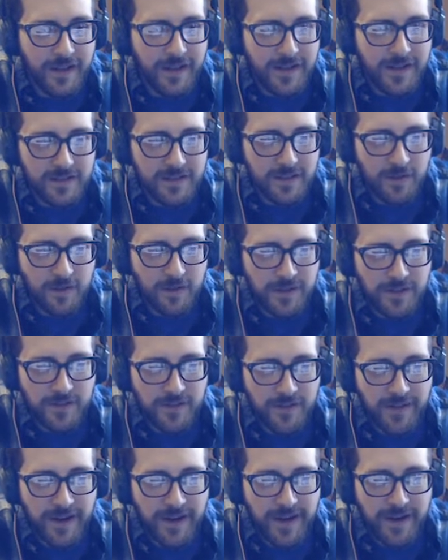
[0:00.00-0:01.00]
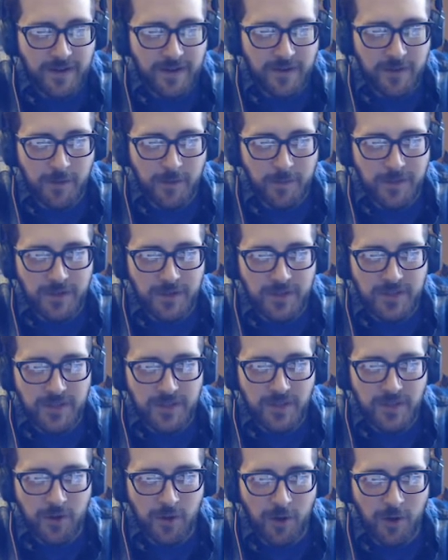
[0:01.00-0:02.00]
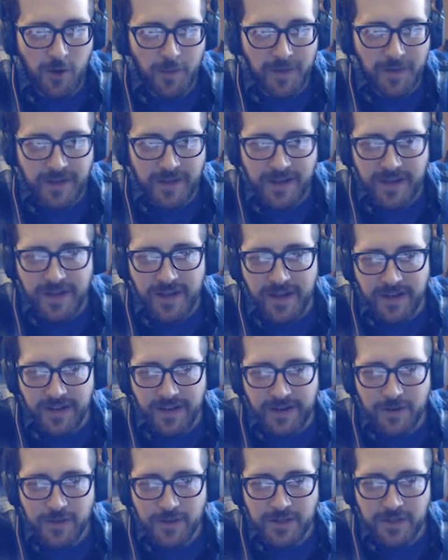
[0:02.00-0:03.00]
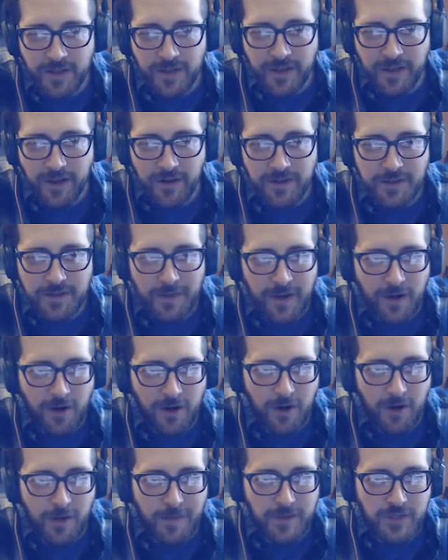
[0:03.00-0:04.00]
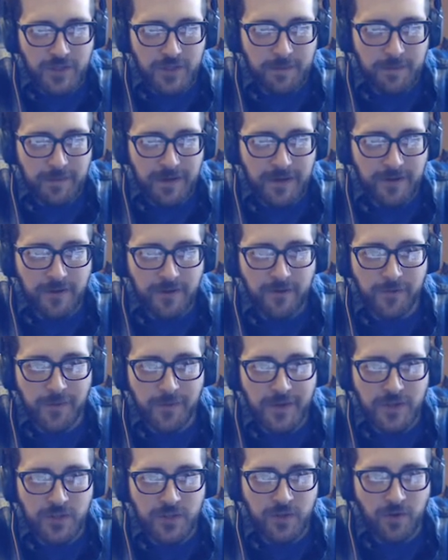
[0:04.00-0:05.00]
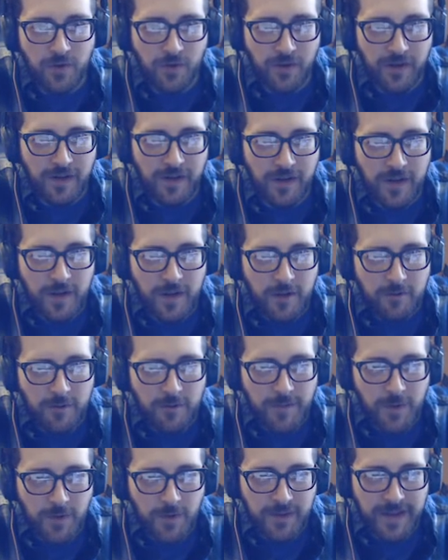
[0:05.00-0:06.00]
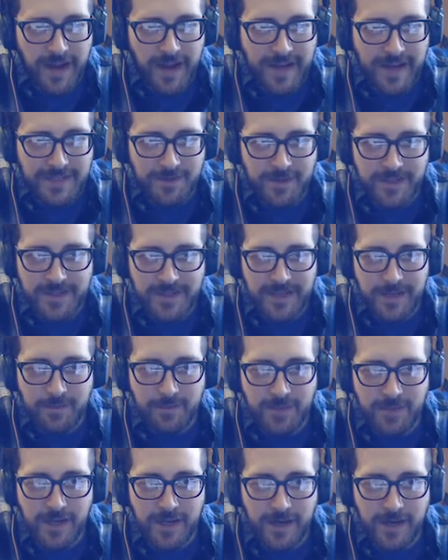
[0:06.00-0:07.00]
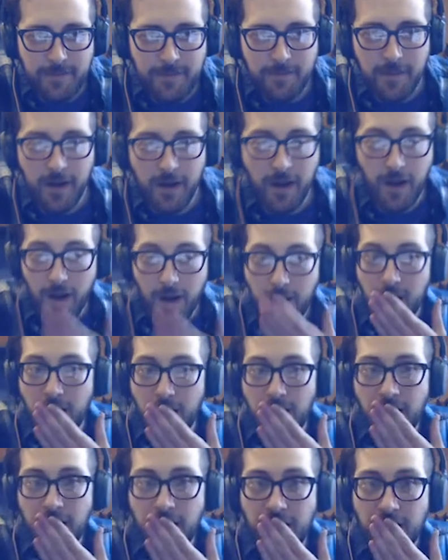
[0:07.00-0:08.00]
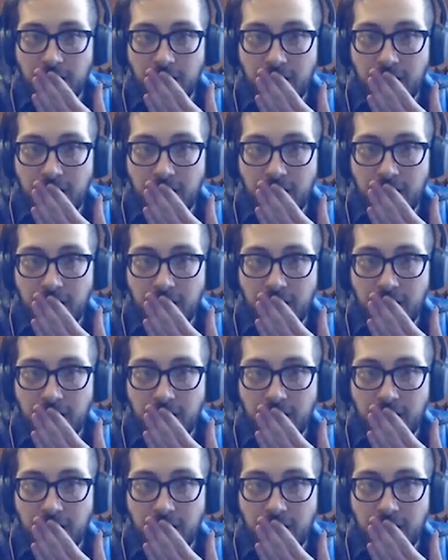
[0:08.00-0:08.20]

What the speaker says: I slowly turned the handle and pushed the door open. Anita was clinging onto my arm as she peered over my shoulder. We both gasped at the same time. Oh,